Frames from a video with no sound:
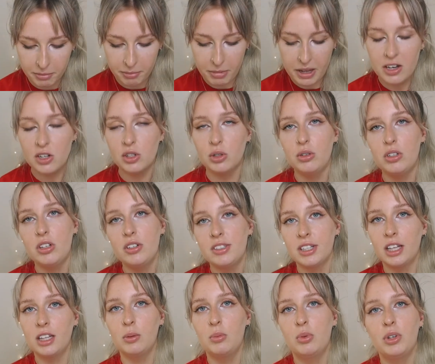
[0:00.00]
Make sure you
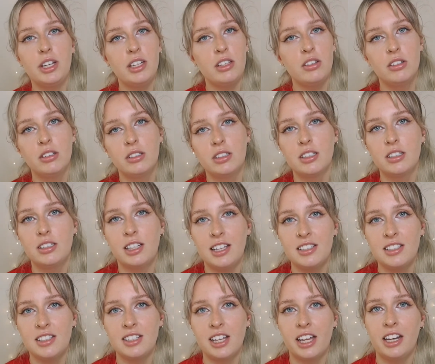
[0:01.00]
celebrate your
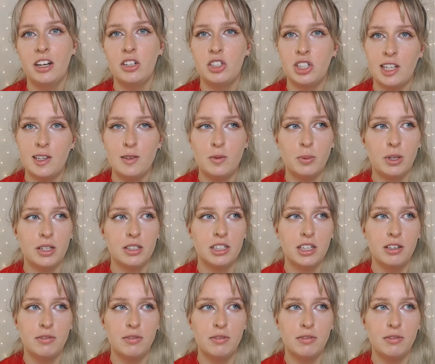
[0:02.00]
successes and achievements.